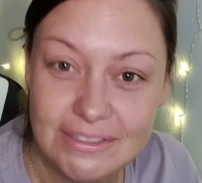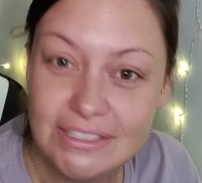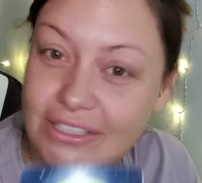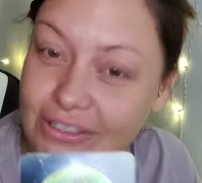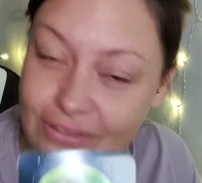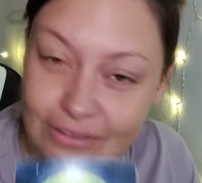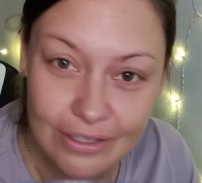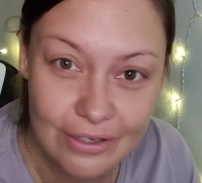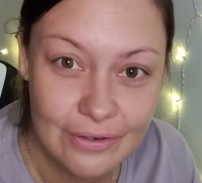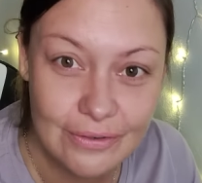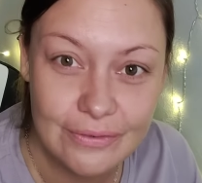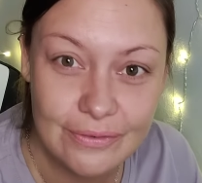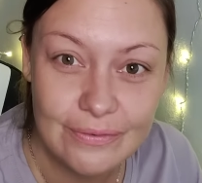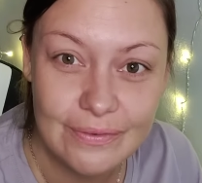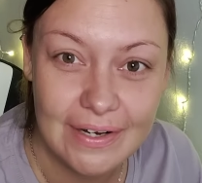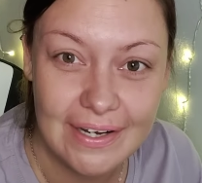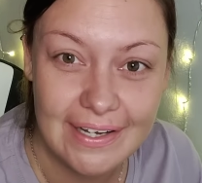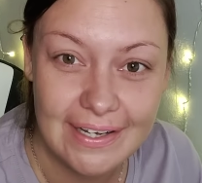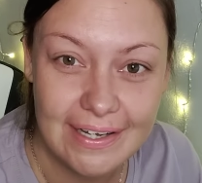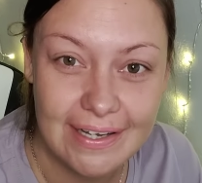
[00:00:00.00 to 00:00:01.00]
Do you know
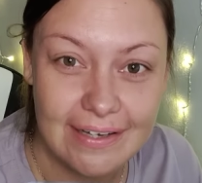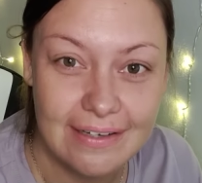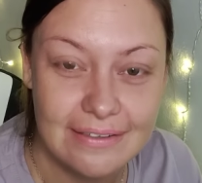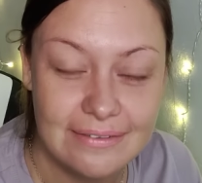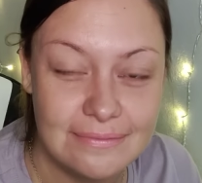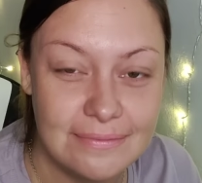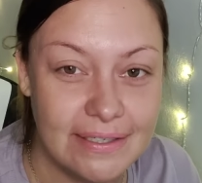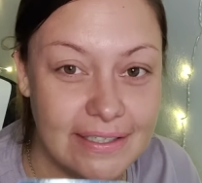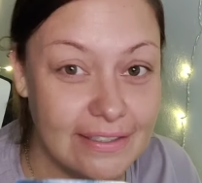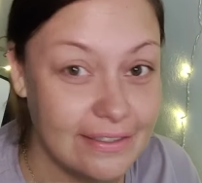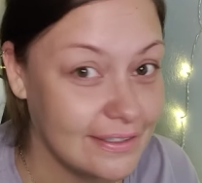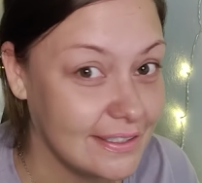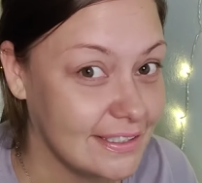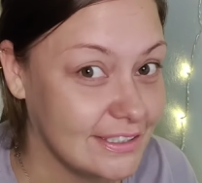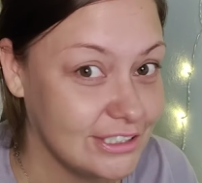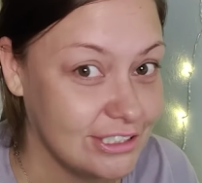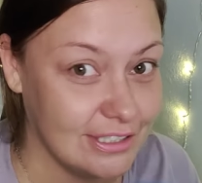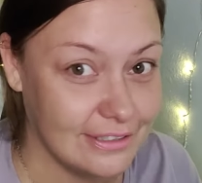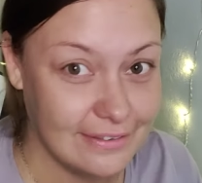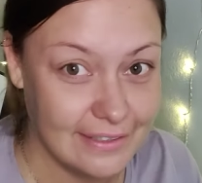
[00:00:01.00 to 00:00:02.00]
who I am? I look
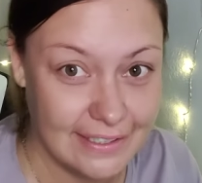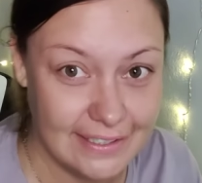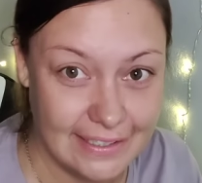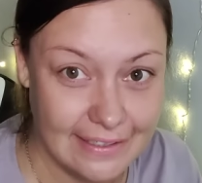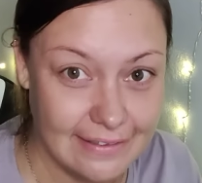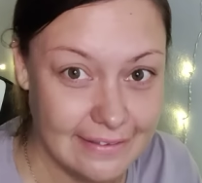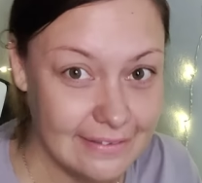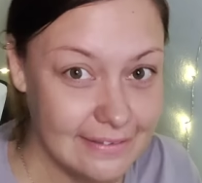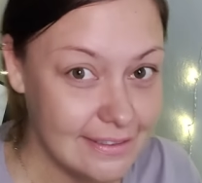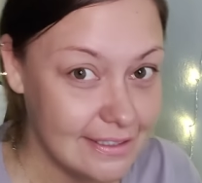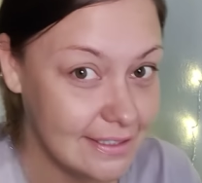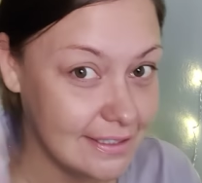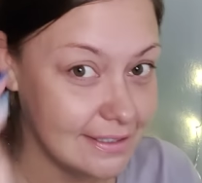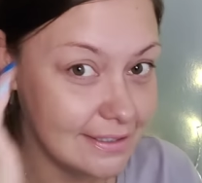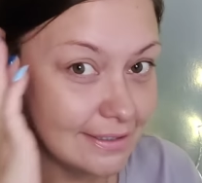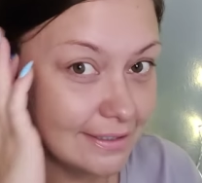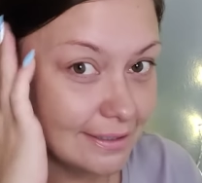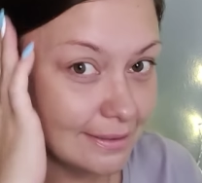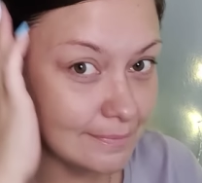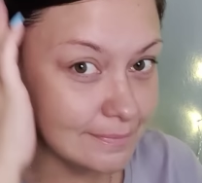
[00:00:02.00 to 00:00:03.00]
like shit right now.
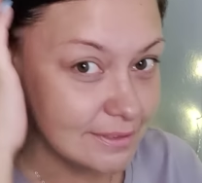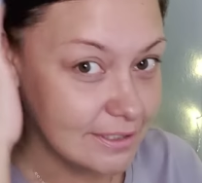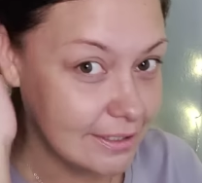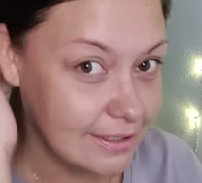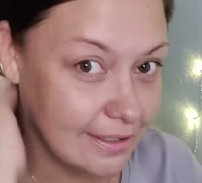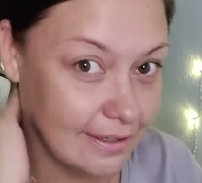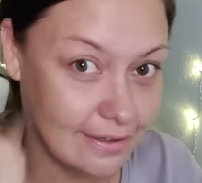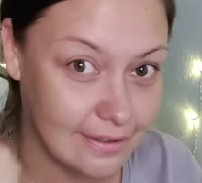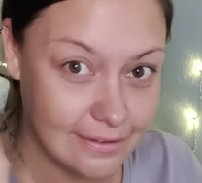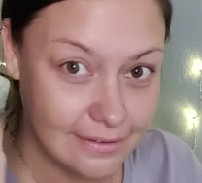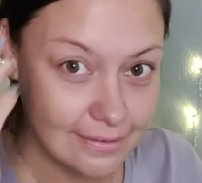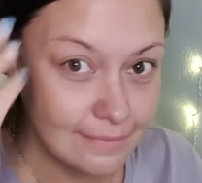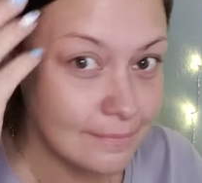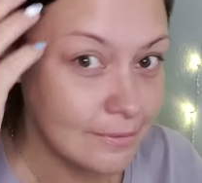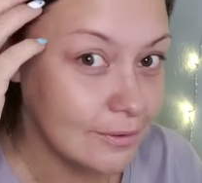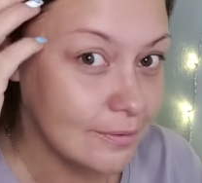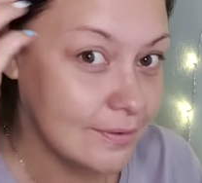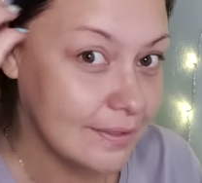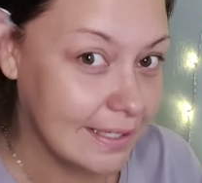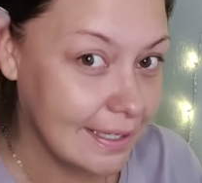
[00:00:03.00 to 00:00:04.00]
I'm sorry, y'all.
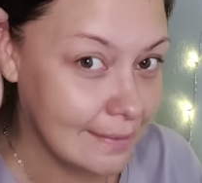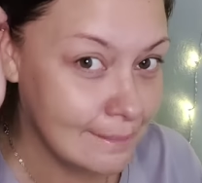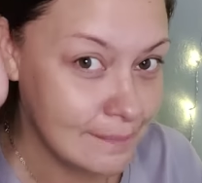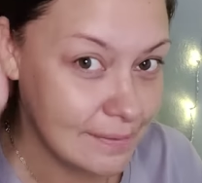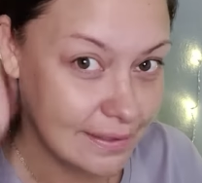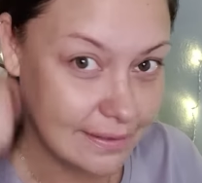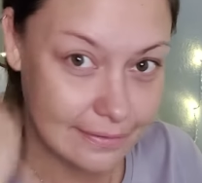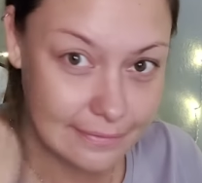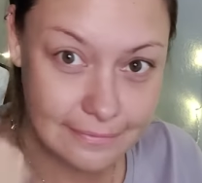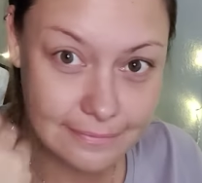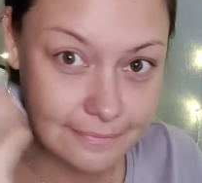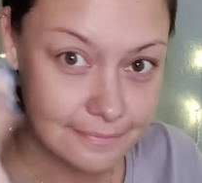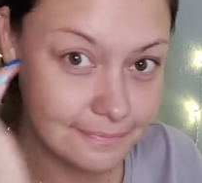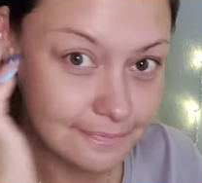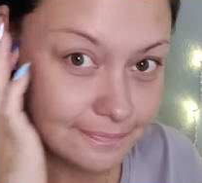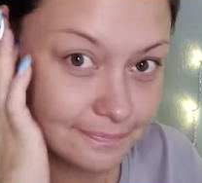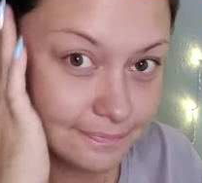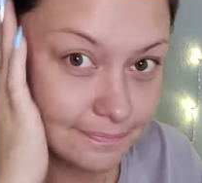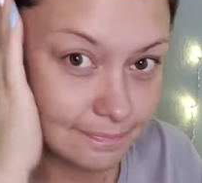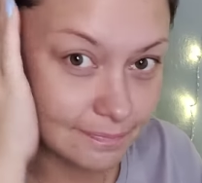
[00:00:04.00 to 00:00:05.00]
I'm going camping.
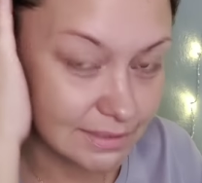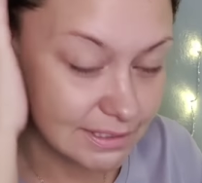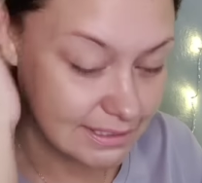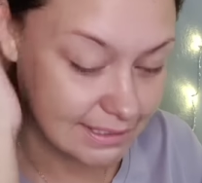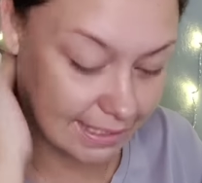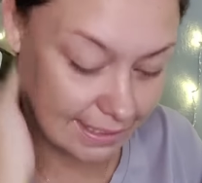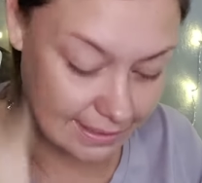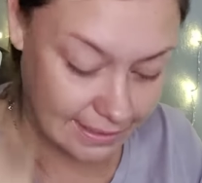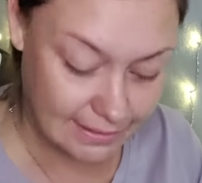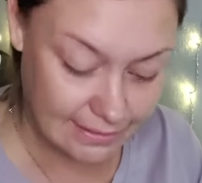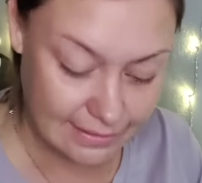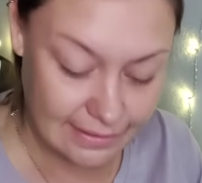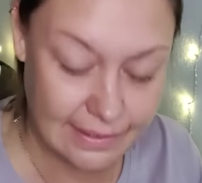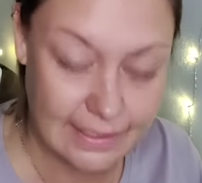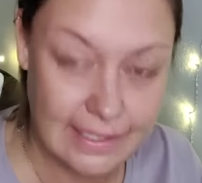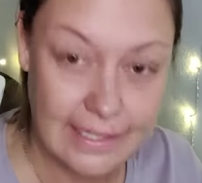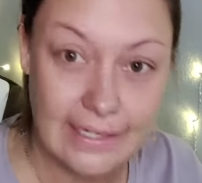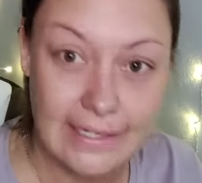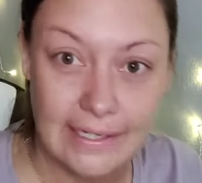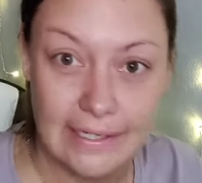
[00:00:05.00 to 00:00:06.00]
I'm excited.
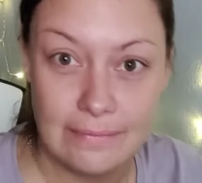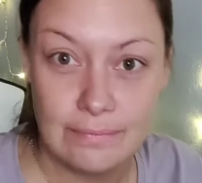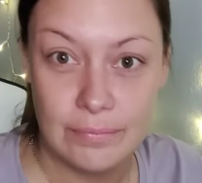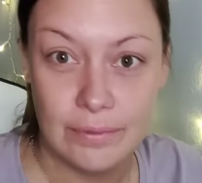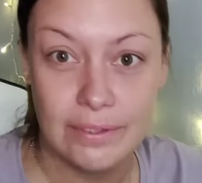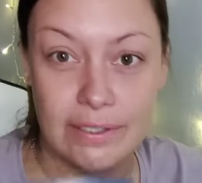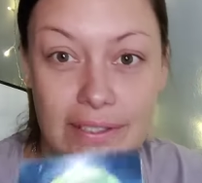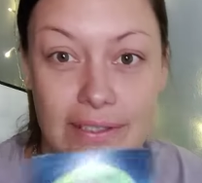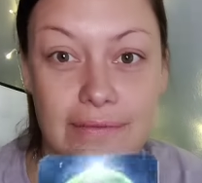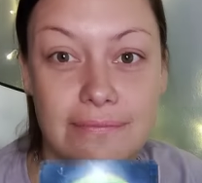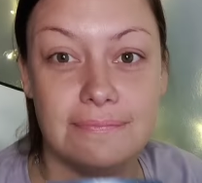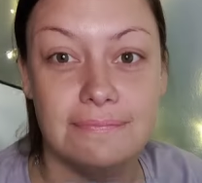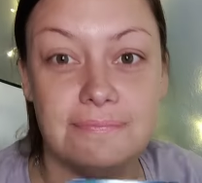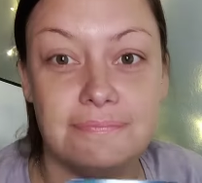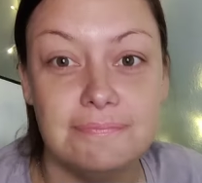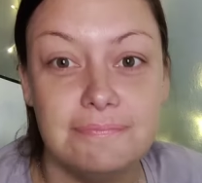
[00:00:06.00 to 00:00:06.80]
I ain't getting pretty.